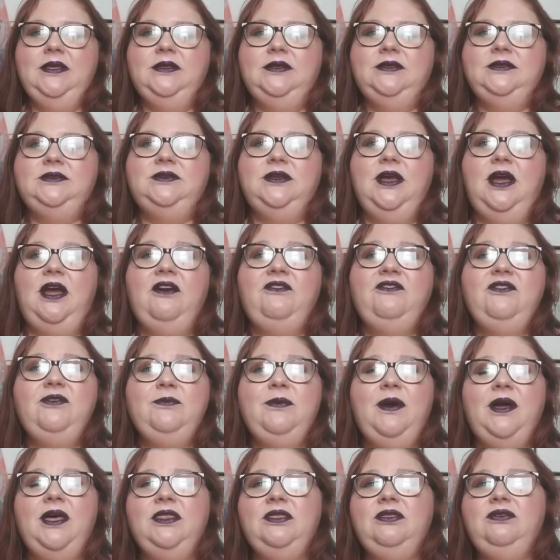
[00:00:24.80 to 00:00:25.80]
So every
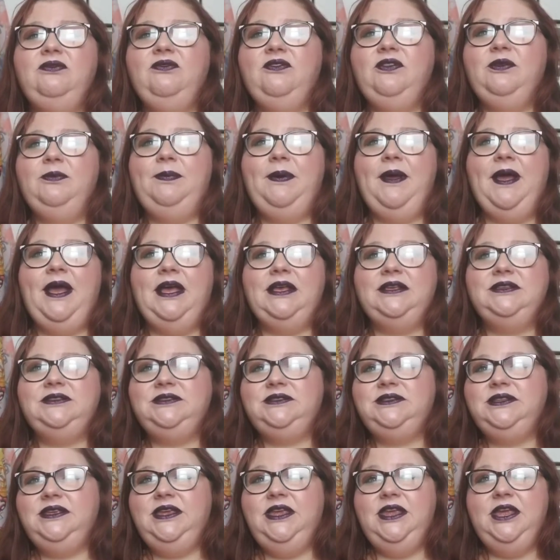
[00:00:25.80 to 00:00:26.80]
month for the
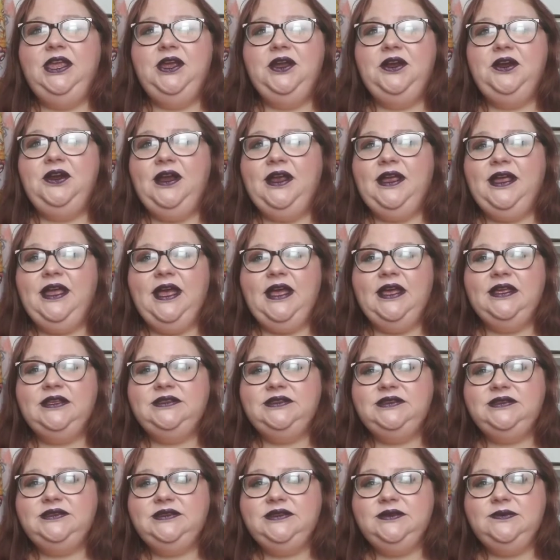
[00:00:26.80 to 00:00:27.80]
past year, I
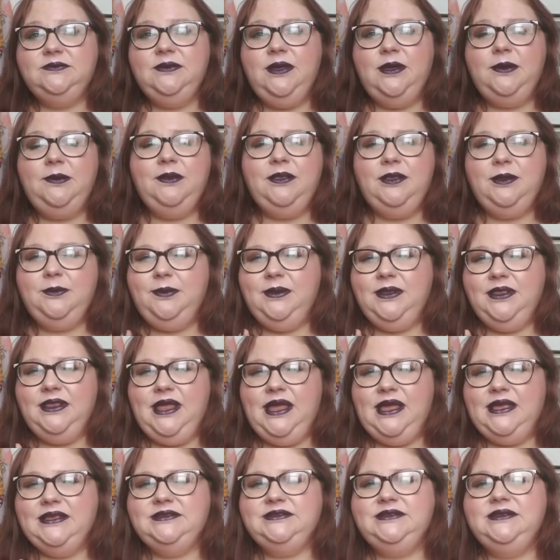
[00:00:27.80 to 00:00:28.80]
guess, maybe a little bit
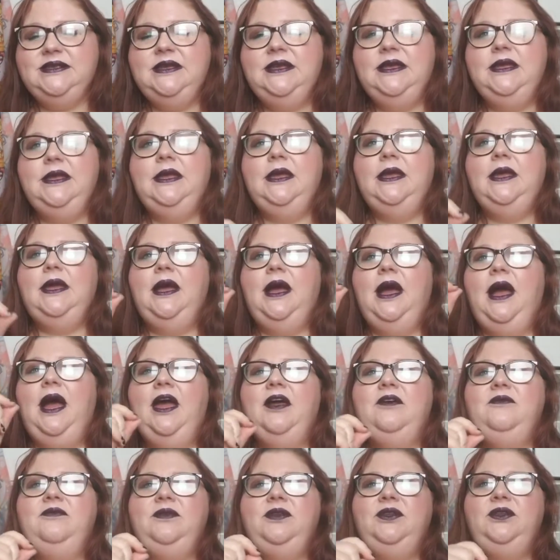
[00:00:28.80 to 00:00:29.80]
less,
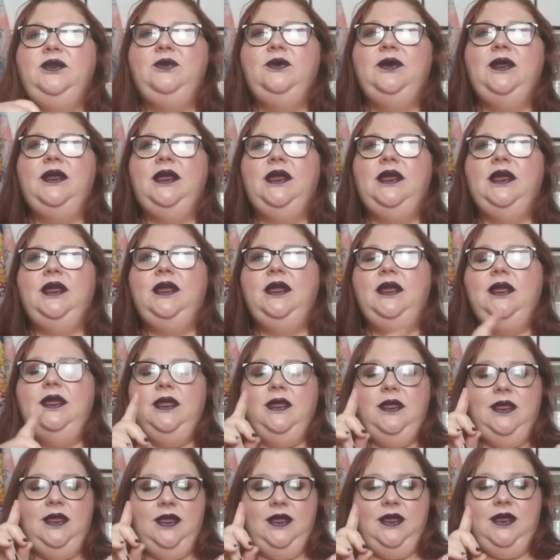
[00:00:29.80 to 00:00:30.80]
I've been doing,
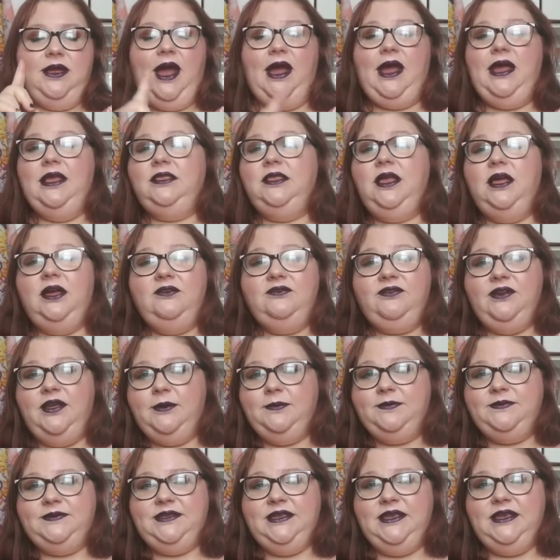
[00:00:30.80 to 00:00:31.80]
I love
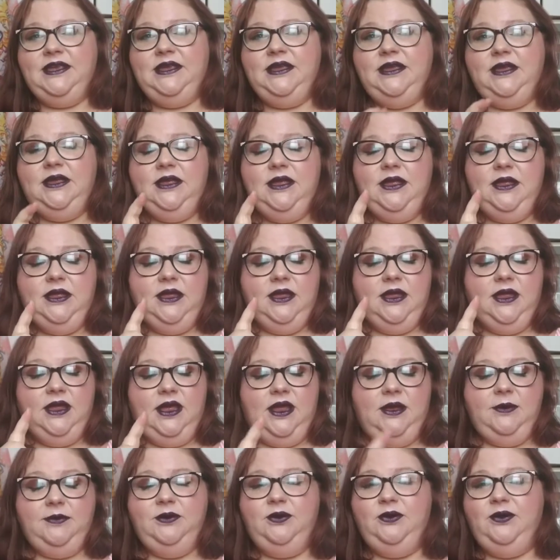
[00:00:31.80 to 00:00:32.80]
Ipsy.
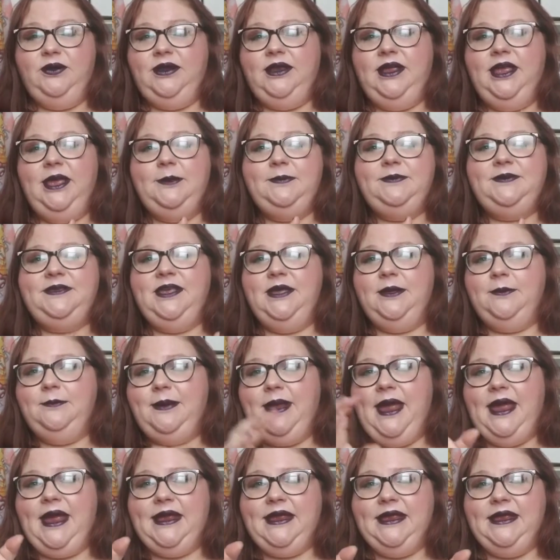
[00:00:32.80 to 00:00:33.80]
I've been doing Ipsy
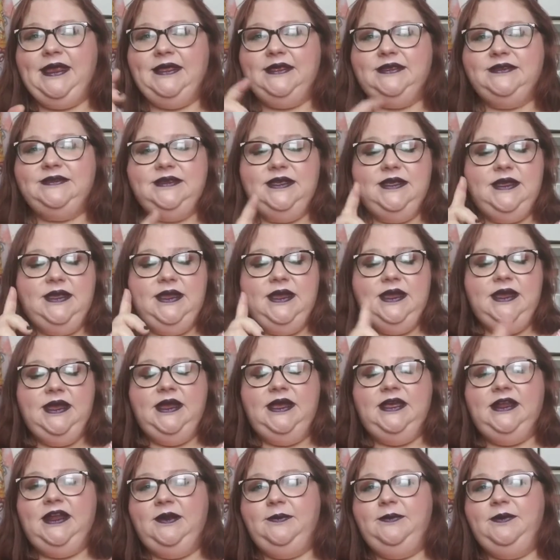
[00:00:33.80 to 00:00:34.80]
unbaggings,
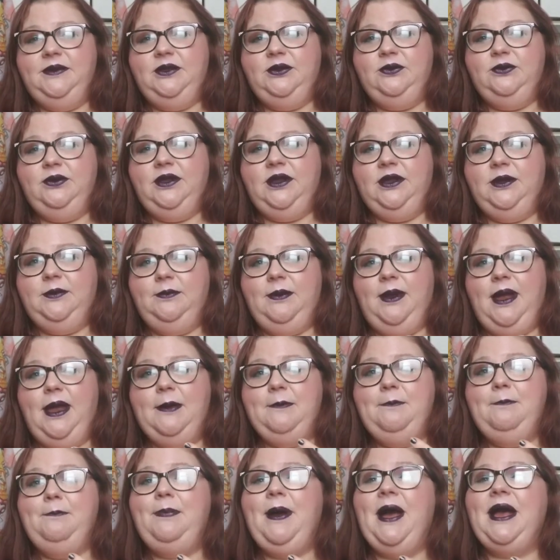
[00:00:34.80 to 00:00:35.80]
and I've been doing
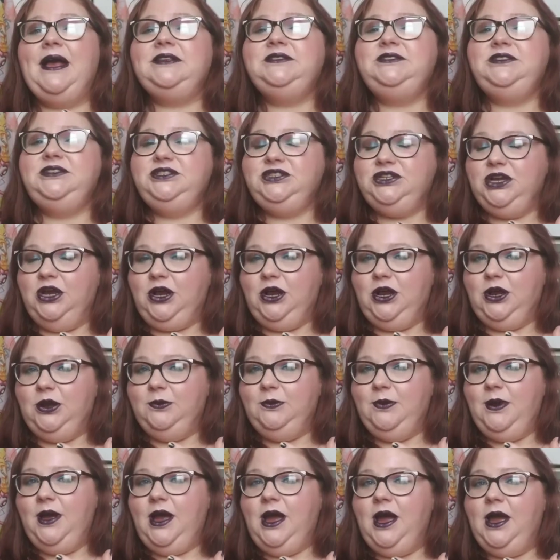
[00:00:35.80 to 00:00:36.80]
my
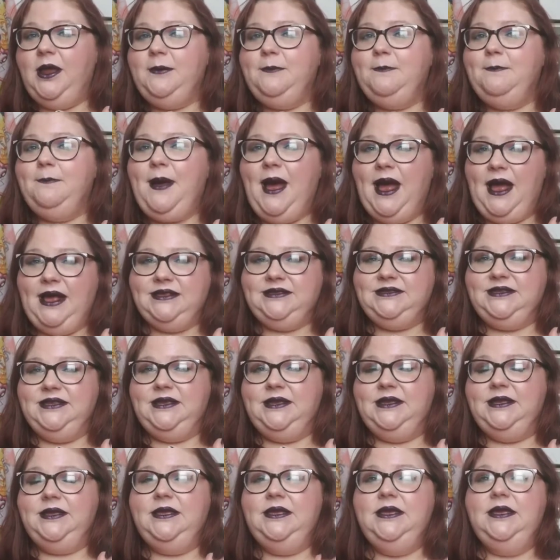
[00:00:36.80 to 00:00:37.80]
Boxycharm
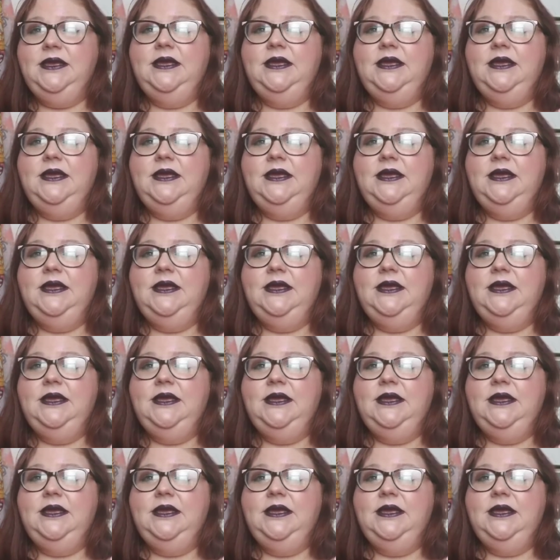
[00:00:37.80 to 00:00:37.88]
unboxing.